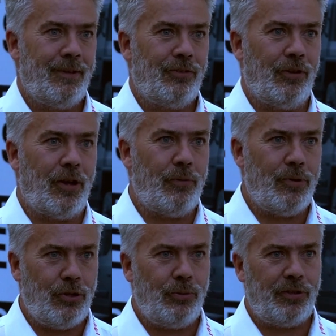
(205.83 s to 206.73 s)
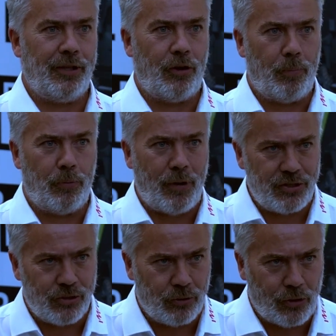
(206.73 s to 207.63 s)
So they're reducing
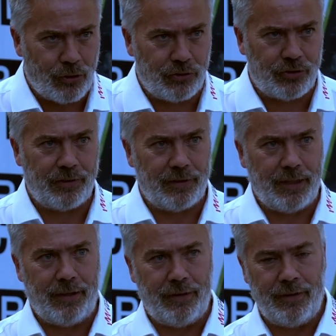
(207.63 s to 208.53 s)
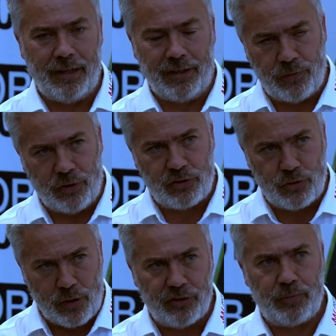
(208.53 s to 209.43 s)
operational cost as far as
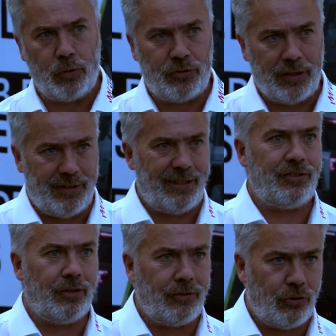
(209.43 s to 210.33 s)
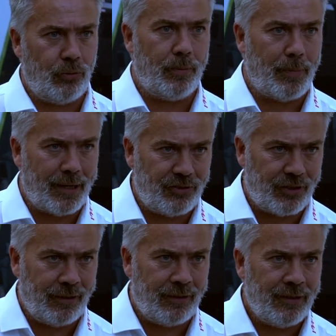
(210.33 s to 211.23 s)
transporting diesel to the mine
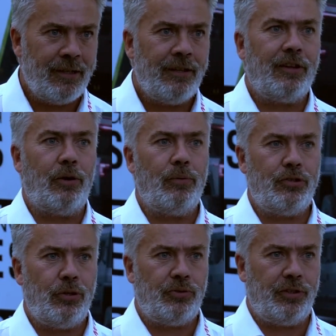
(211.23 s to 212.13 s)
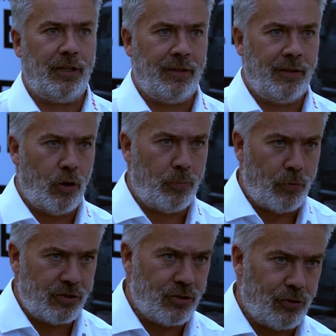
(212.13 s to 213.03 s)
site. They're reducing
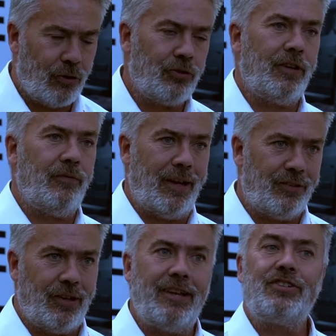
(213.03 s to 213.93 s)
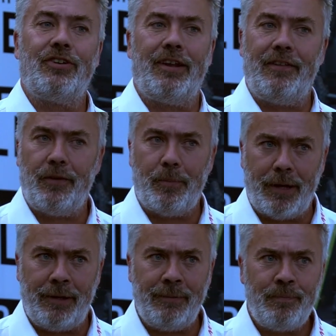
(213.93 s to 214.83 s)
operational cost and ventilation in the
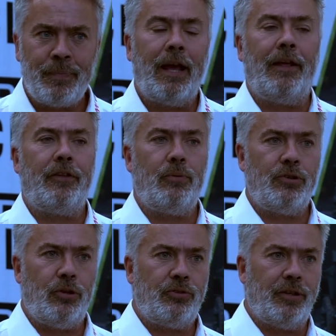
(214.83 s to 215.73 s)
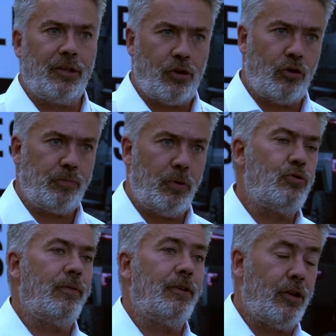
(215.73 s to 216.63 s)
mine, and they're reducing the cost per
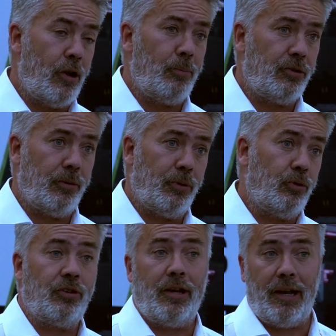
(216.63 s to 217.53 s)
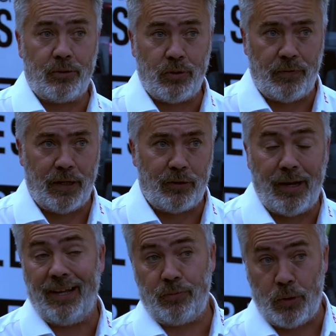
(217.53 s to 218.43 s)
driven kilometer because an electric
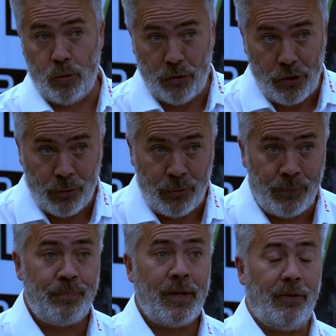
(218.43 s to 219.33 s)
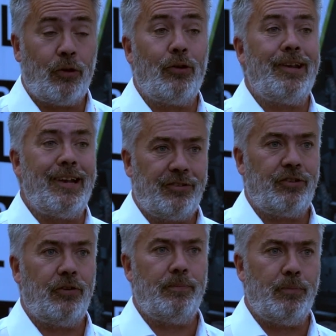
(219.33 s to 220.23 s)
vehicle, as we all know, has got
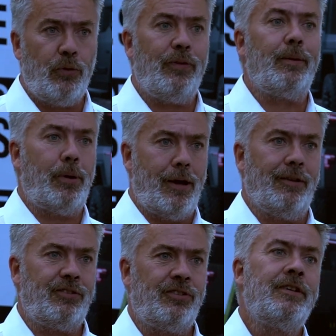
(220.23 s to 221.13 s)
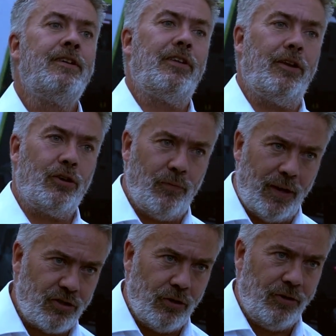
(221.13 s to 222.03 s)
lesser moving parts than a
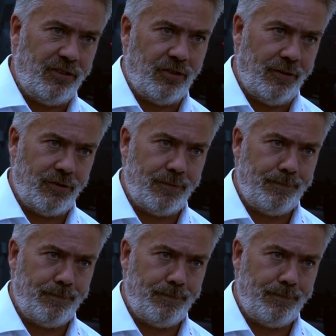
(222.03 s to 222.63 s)
conventional diesel